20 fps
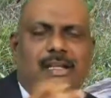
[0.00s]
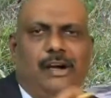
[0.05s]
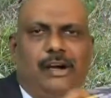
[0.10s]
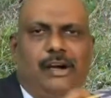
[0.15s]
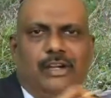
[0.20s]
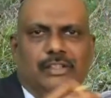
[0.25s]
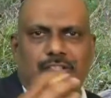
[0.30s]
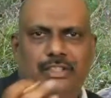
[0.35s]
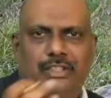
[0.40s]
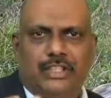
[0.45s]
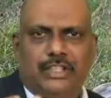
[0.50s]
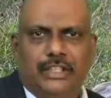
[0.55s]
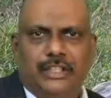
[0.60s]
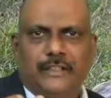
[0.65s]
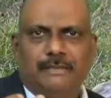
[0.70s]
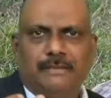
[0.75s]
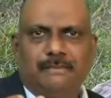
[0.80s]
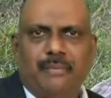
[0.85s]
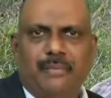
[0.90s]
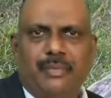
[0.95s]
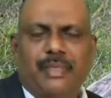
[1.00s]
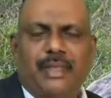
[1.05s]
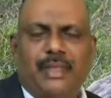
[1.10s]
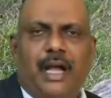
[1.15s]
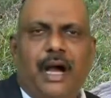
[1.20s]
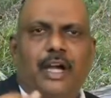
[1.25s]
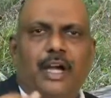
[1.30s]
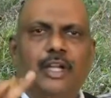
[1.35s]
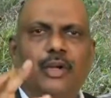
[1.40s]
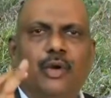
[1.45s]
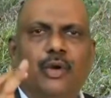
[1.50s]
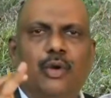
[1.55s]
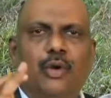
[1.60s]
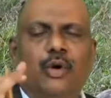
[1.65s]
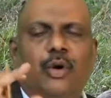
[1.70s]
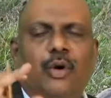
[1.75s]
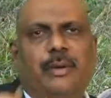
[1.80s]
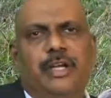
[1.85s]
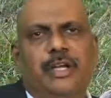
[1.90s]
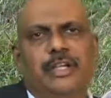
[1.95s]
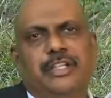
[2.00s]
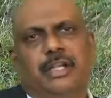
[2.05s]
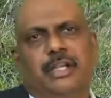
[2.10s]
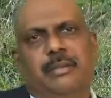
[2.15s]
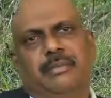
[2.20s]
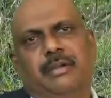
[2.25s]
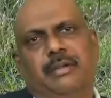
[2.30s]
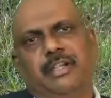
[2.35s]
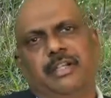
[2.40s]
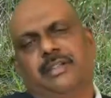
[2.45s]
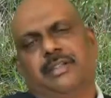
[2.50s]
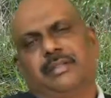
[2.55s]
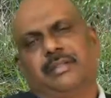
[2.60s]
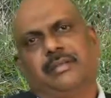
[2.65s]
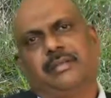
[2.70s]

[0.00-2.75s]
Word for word: oxygen at a low partial pressure.